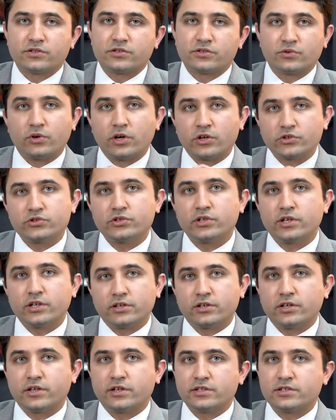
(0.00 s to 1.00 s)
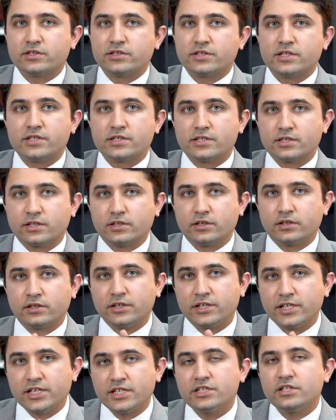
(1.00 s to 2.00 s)
So, osteoarthritis is a
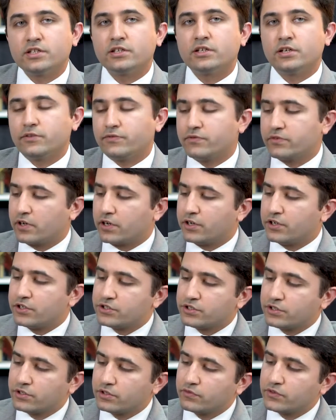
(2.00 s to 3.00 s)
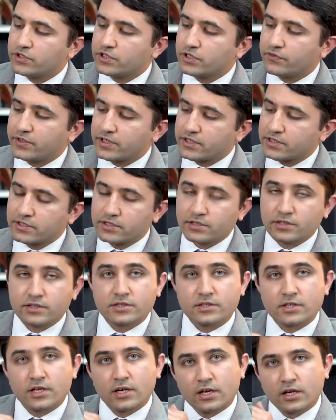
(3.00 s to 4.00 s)
degenerative condition which affects
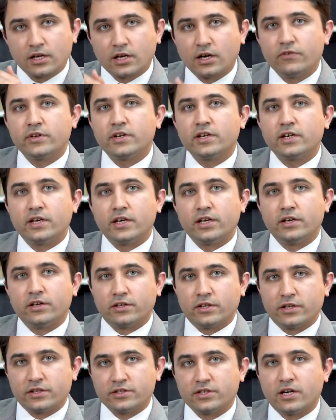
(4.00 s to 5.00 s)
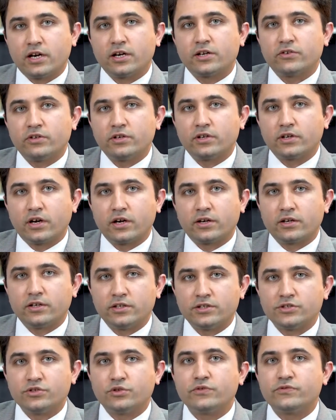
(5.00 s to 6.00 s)
this covering layer, that is the articular
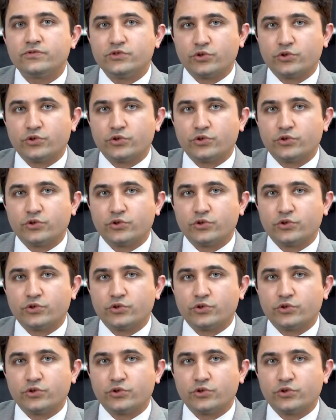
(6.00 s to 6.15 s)
cartilage of